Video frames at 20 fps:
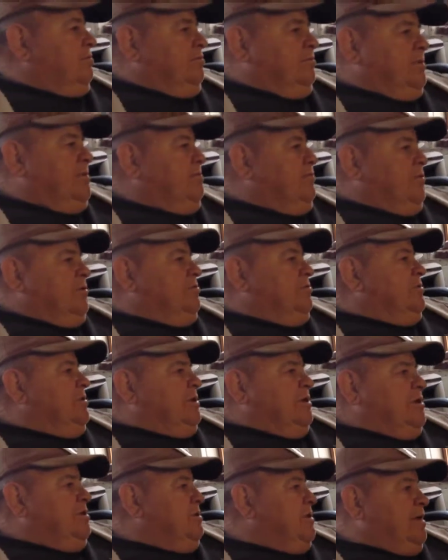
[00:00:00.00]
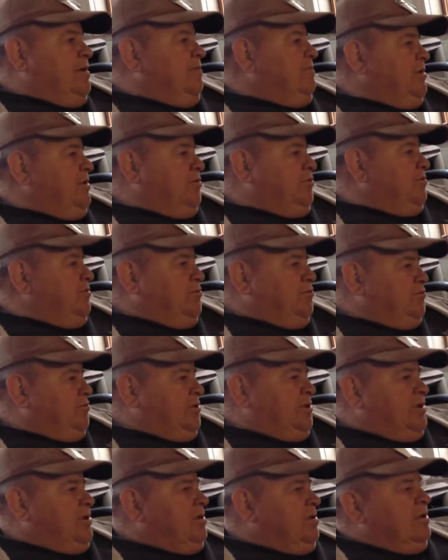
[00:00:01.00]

For some reason they didn't have electricity.